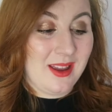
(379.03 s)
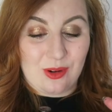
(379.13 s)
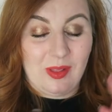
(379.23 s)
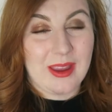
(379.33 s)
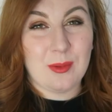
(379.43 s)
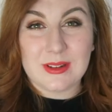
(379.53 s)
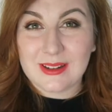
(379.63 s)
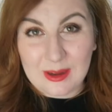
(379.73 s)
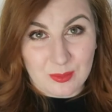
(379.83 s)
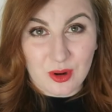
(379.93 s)
Your liquid
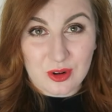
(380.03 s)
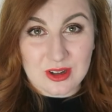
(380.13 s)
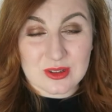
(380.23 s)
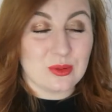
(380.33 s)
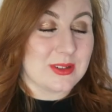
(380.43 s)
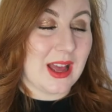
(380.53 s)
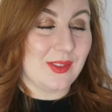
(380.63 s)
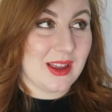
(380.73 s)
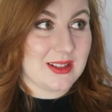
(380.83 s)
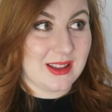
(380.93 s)
and cream products always
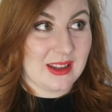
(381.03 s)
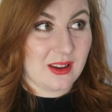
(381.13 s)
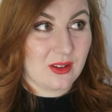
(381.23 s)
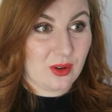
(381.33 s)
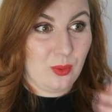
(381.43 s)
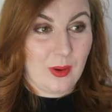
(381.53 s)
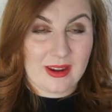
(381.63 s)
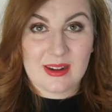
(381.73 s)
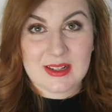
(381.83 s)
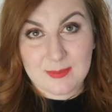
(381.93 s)
have that like
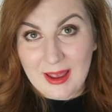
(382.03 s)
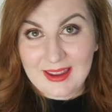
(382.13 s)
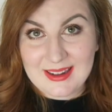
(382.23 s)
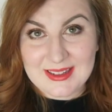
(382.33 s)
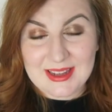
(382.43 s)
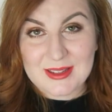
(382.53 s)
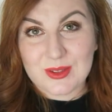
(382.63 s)
quicker expiry date,